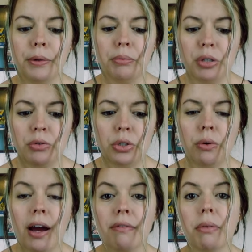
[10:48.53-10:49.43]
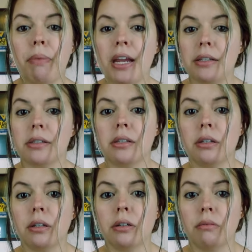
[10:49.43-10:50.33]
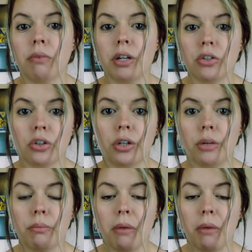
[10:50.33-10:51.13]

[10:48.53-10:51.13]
you do have the base to reassure you and